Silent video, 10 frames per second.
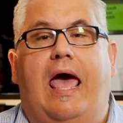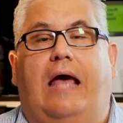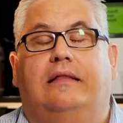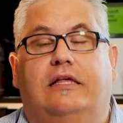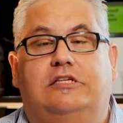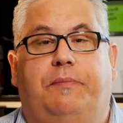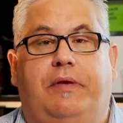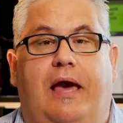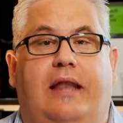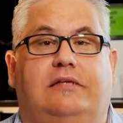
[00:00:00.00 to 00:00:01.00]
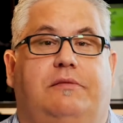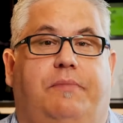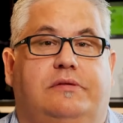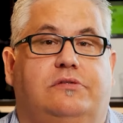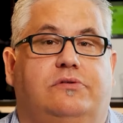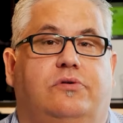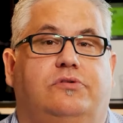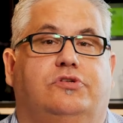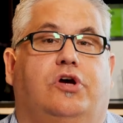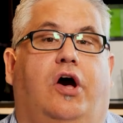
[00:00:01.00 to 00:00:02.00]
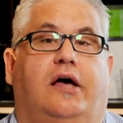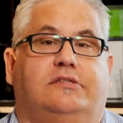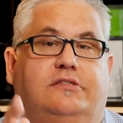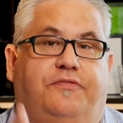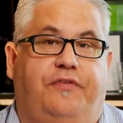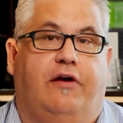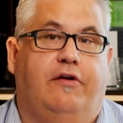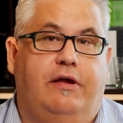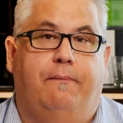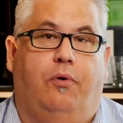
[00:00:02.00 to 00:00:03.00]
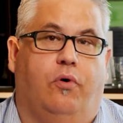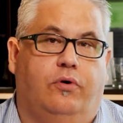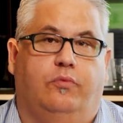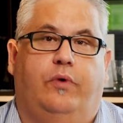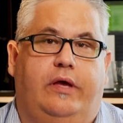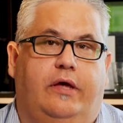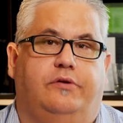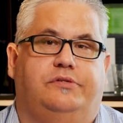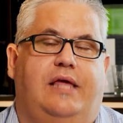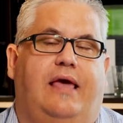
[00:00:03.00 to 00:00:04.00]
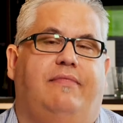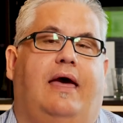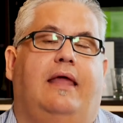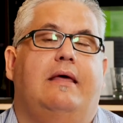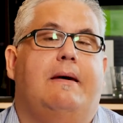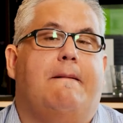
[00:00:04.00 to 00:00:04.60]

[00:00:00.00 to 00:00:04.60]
And let's be honest, the business owner's cost is very important. We understand that.